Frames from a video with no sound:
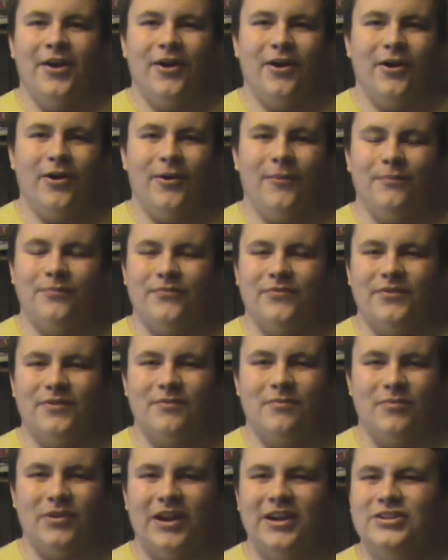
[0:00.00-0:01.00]

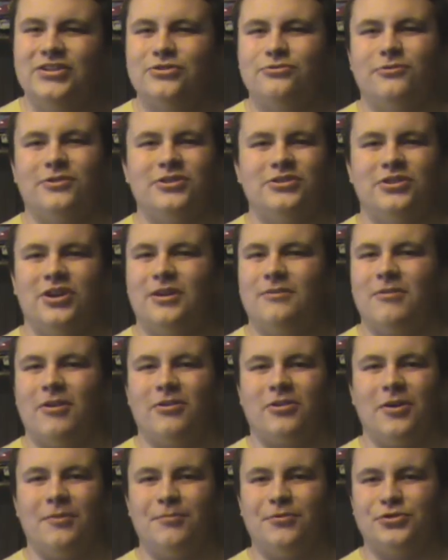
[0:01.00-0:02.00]
But I just want to talk about
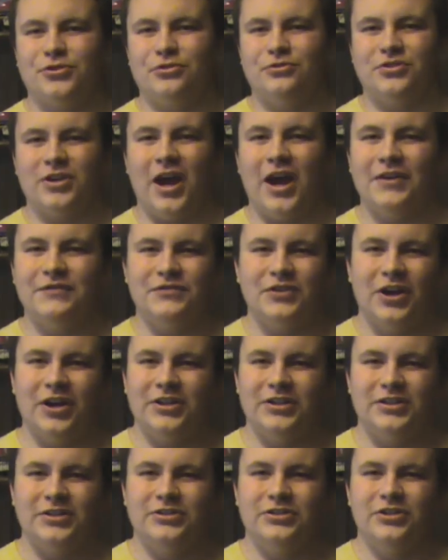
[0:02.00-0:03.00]
a couple shows I've
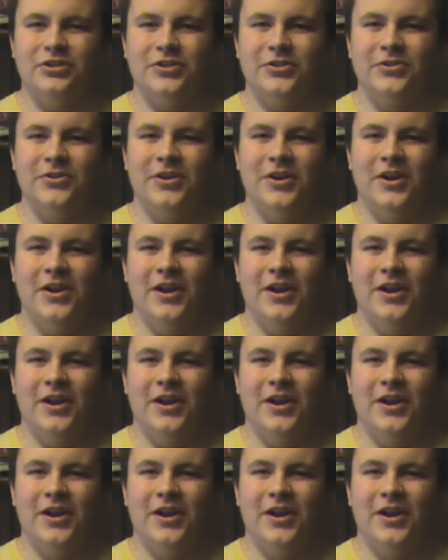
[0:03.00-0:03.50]
gotten into.